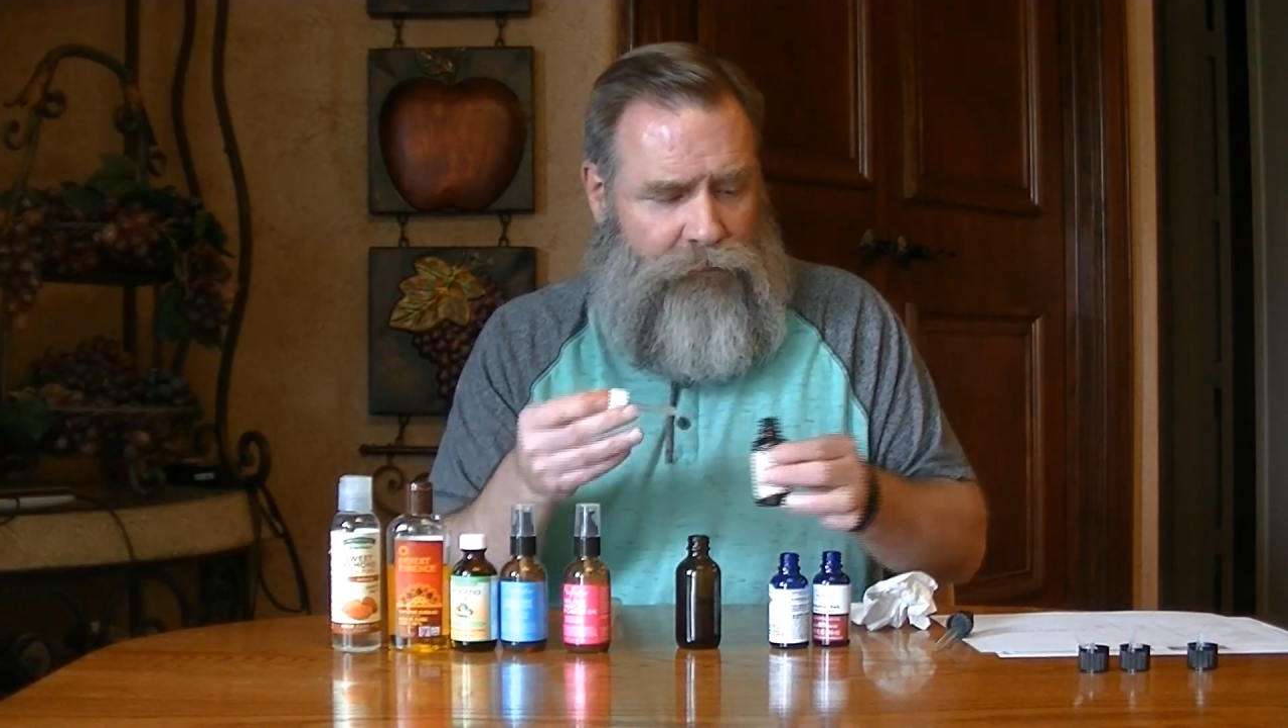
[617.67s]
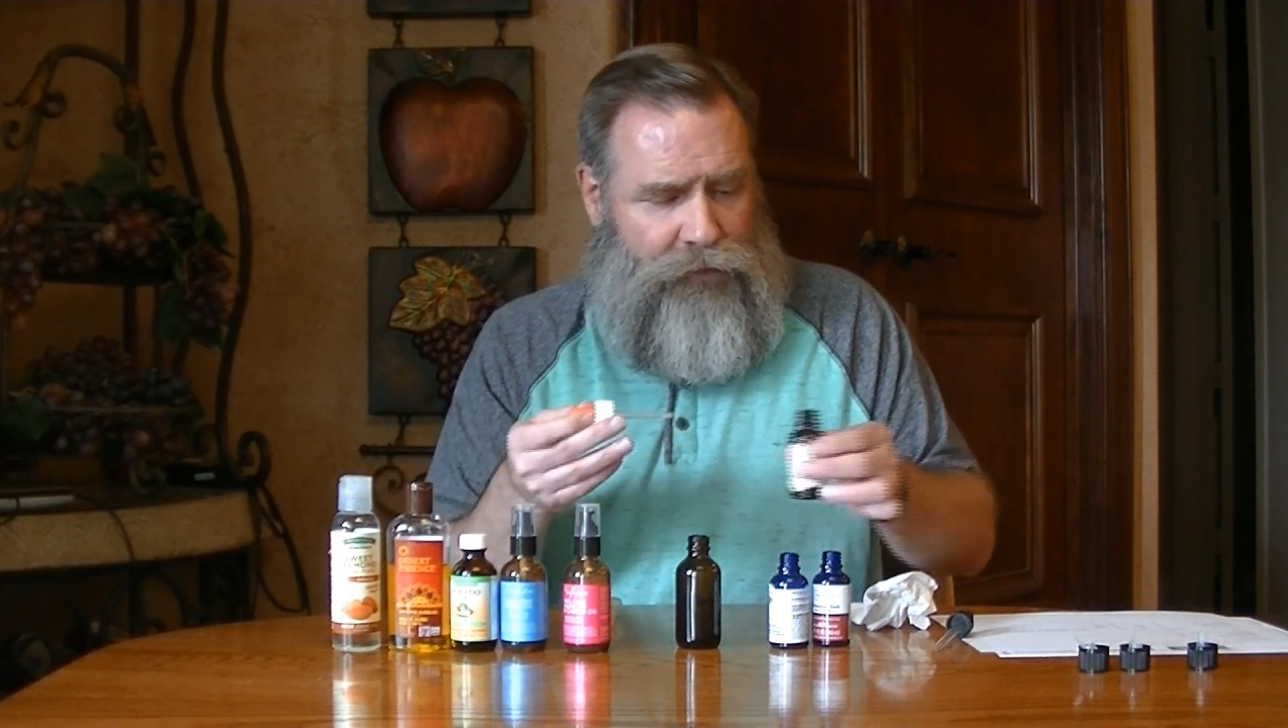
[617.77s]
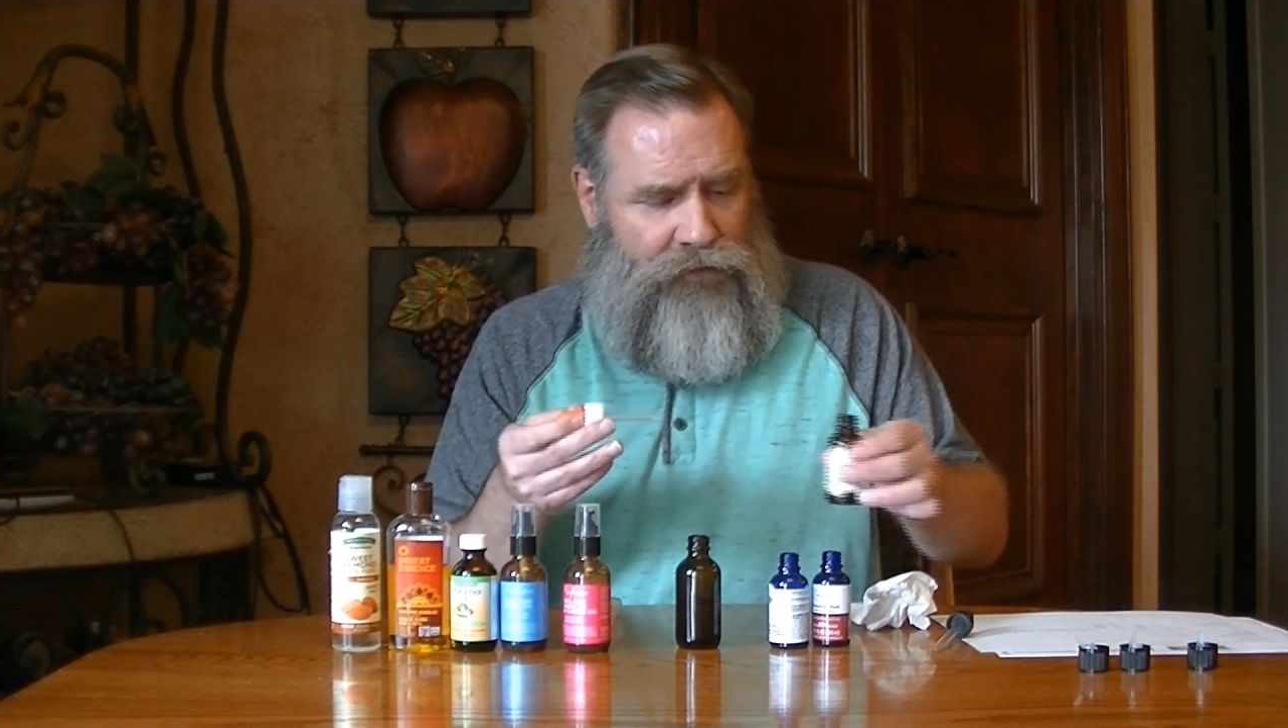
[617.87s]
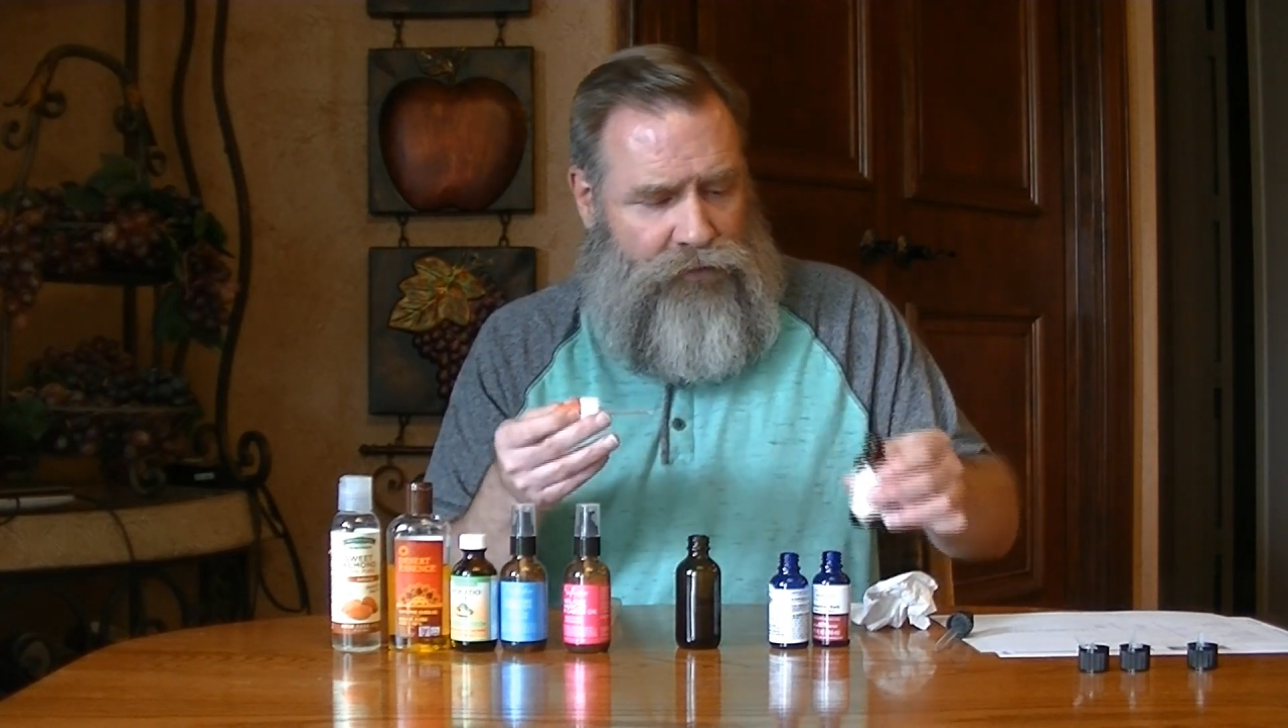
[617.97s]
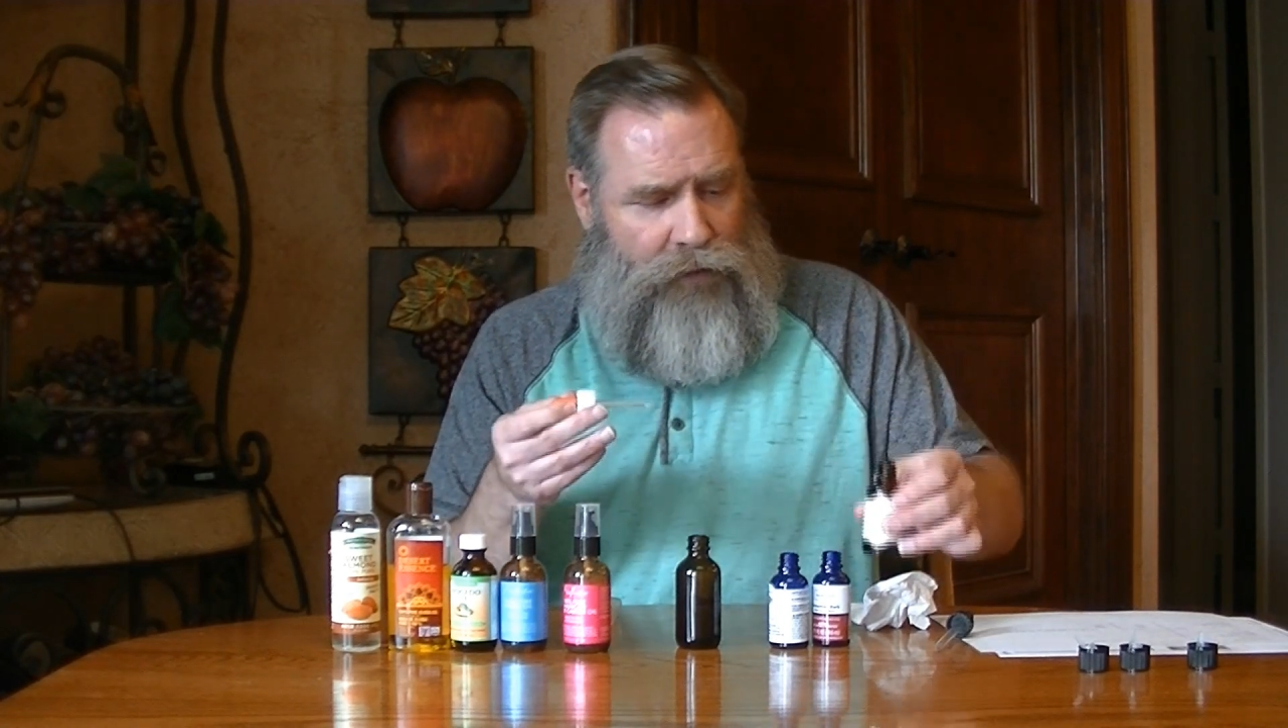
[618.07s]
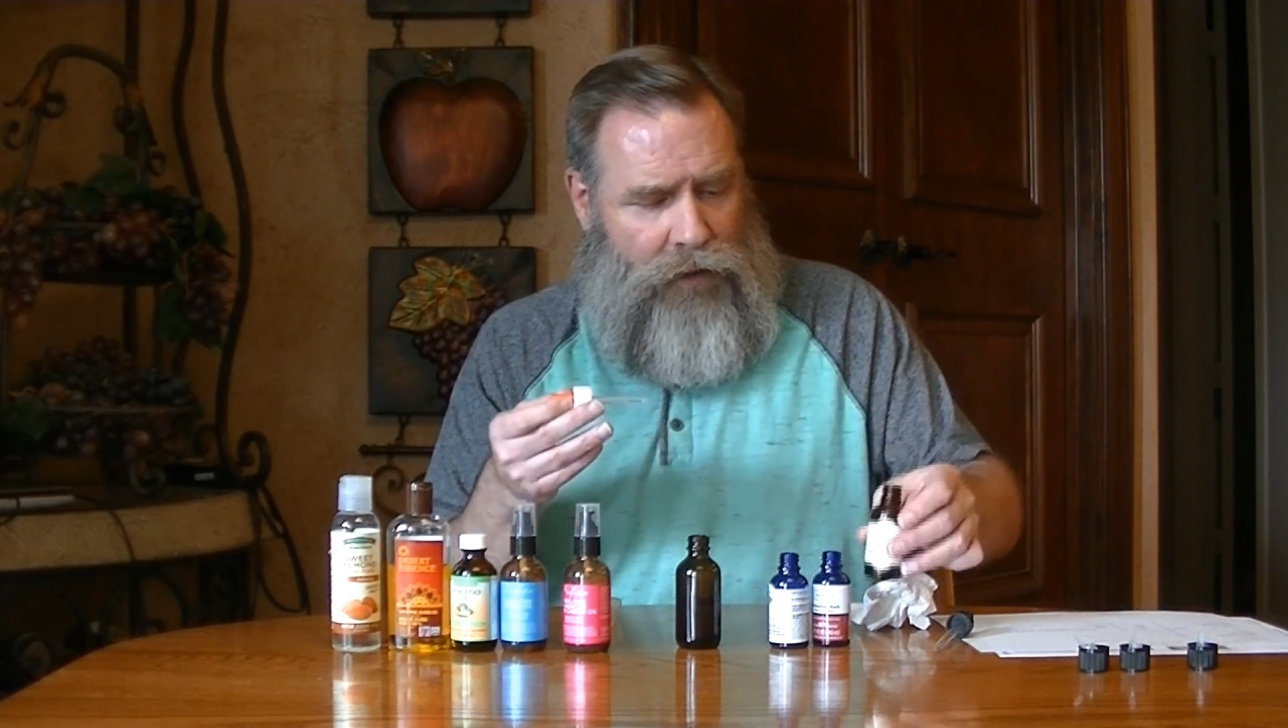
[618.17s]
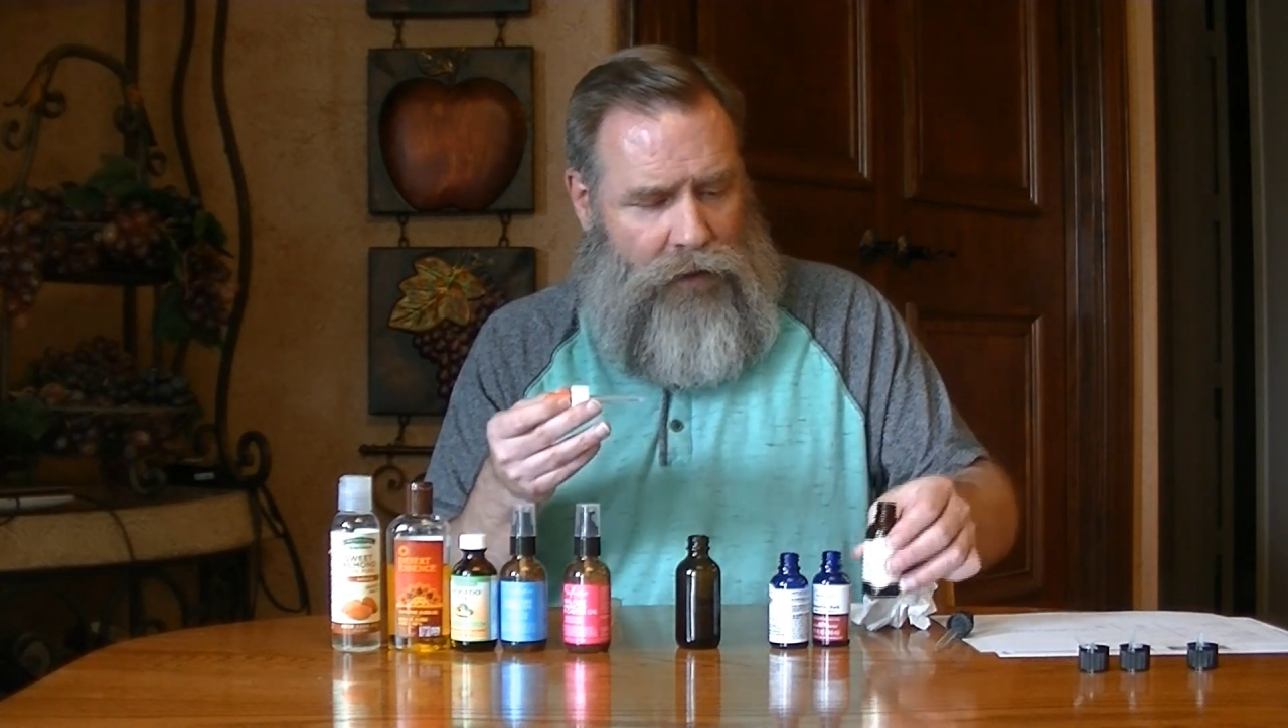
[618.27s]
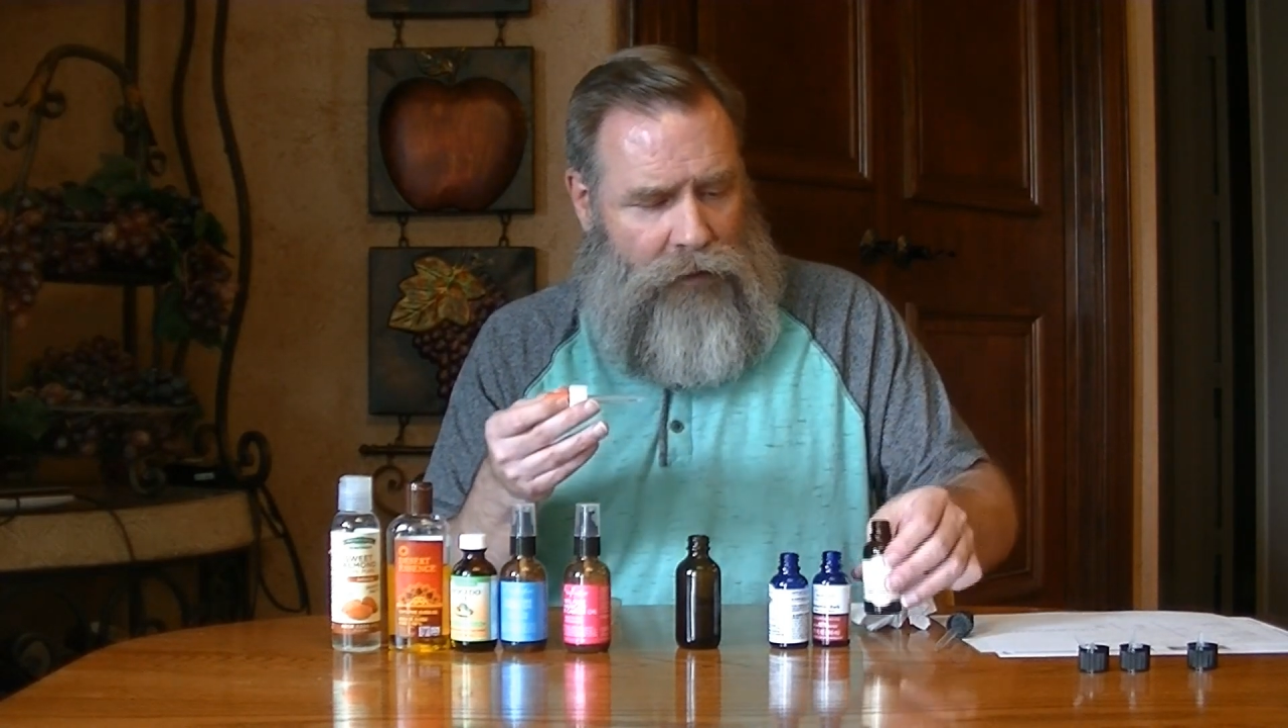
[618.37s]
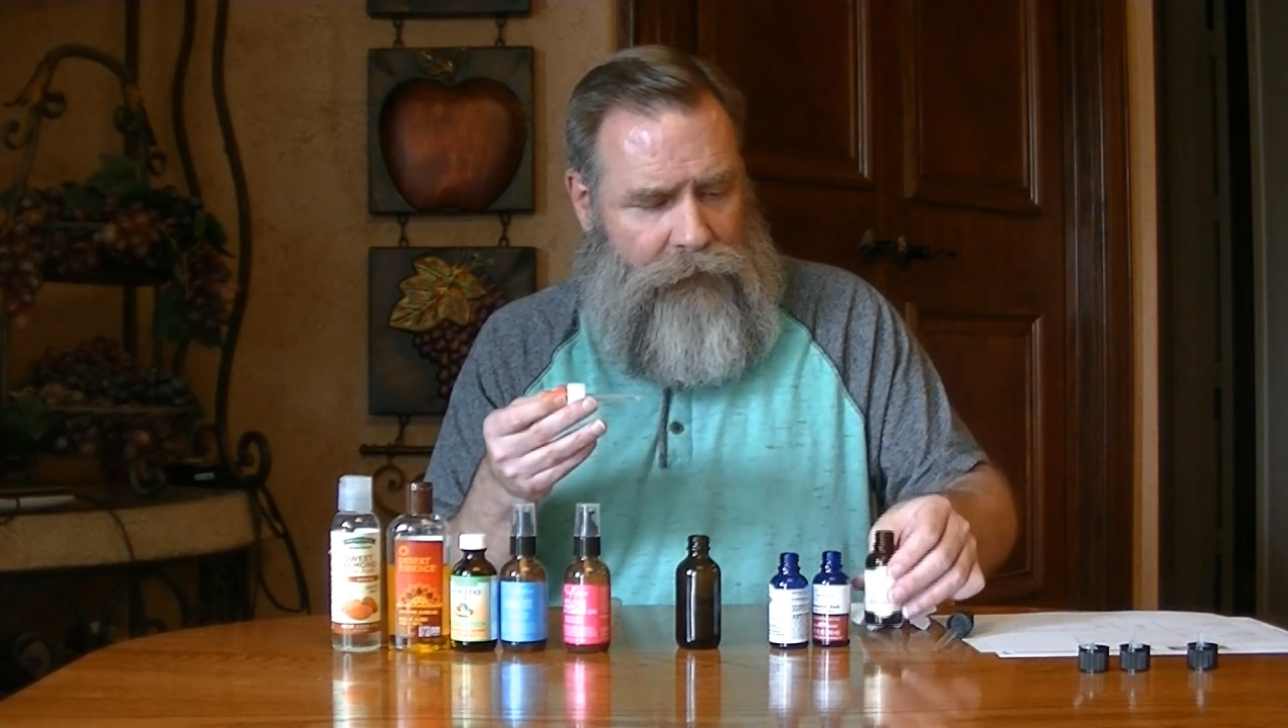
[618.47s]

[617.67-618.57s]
strong,